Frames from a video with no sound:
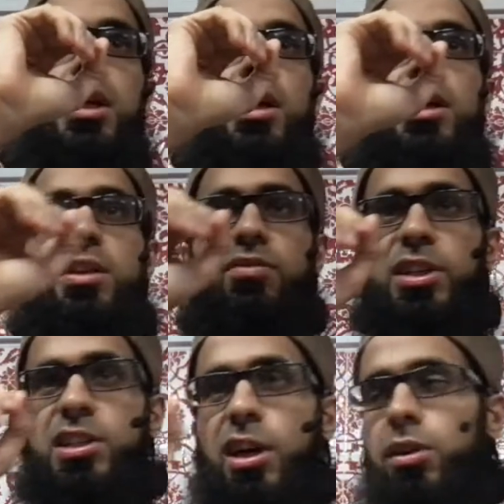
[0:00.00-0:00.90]
is of
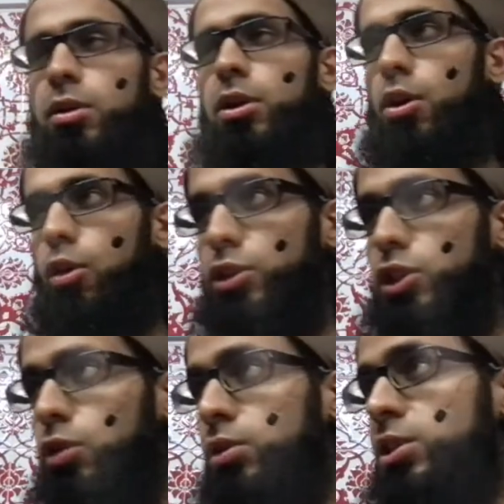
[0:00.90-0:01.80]
this color, or
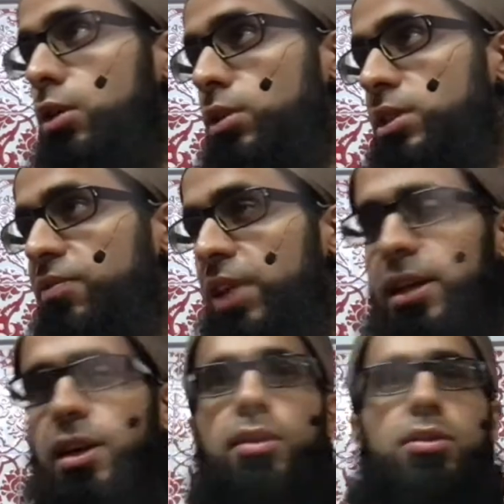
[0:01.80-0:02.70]
so-and-so is of that color,